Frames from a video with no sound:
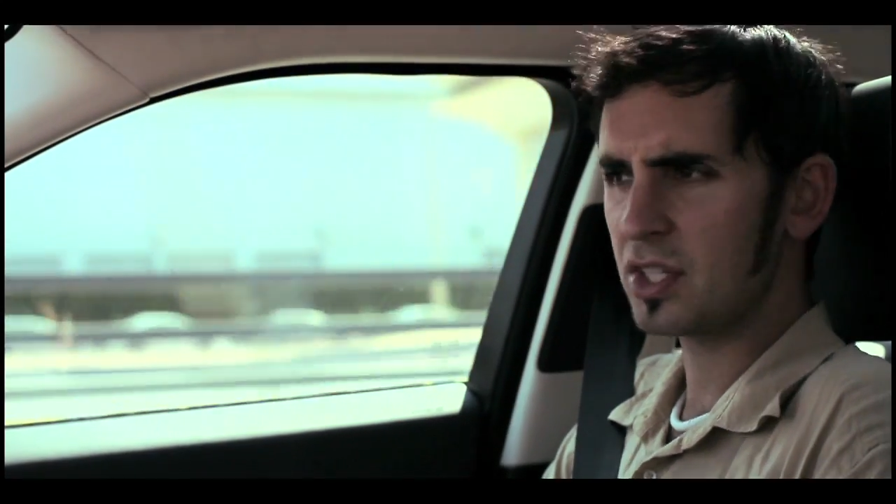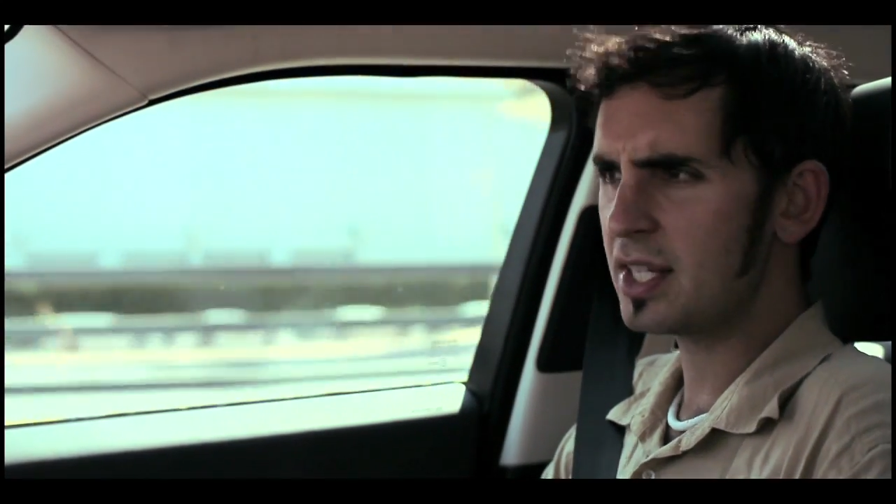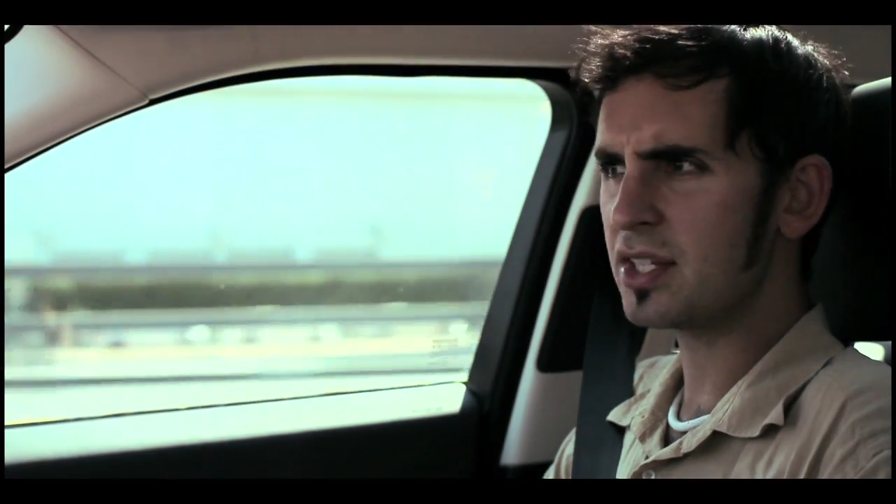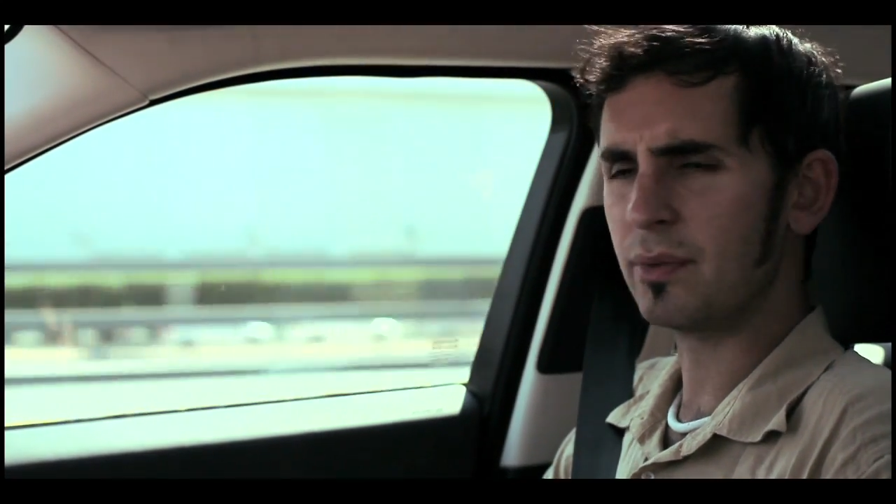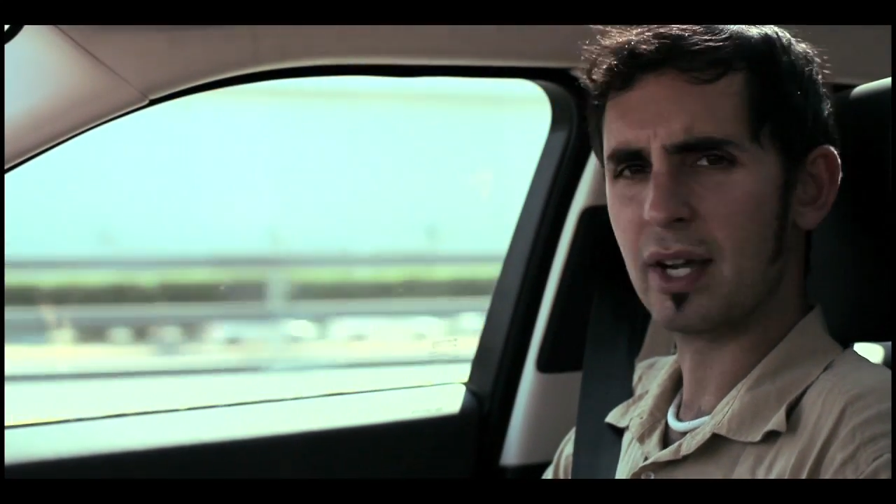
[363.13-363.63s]
it
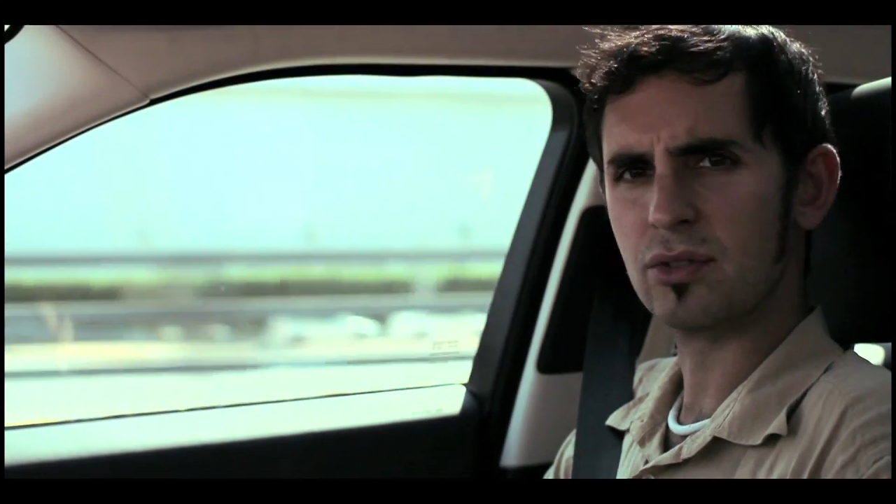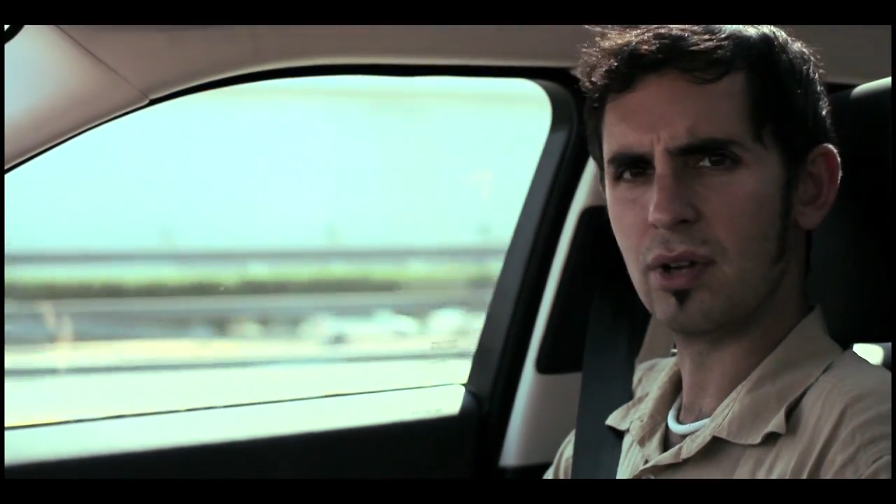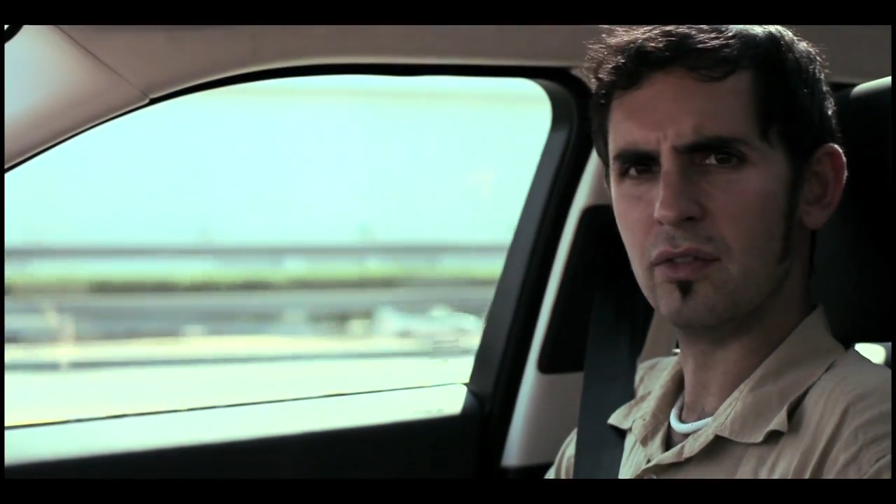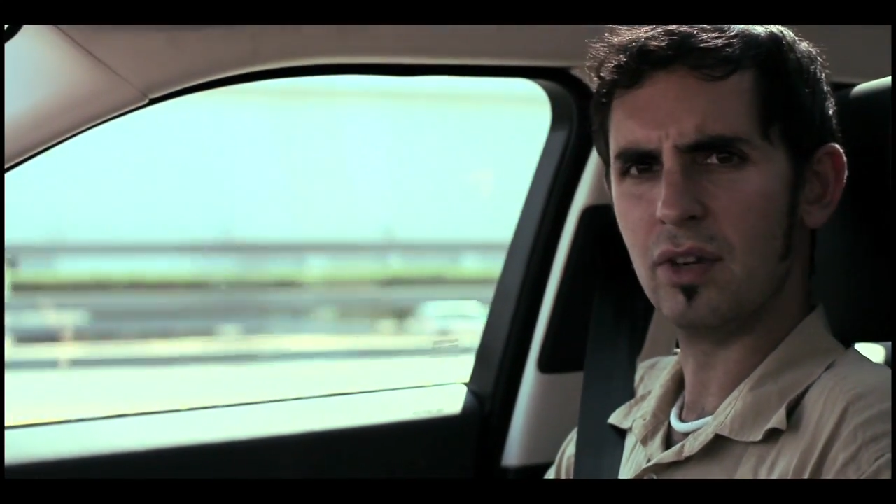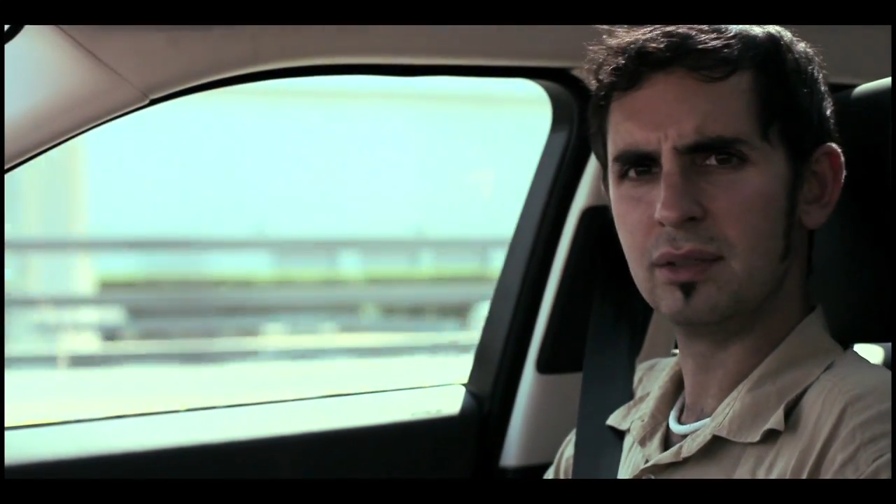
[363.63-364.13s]
is a Range
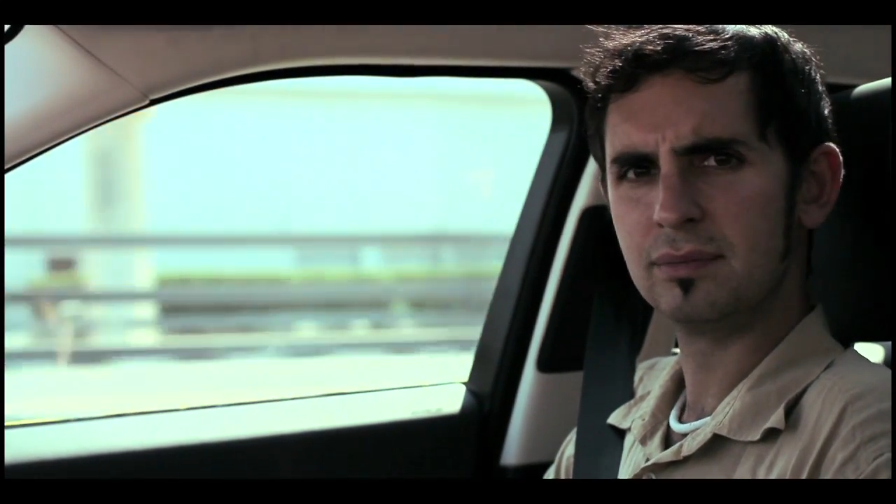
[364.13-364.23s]
Rover.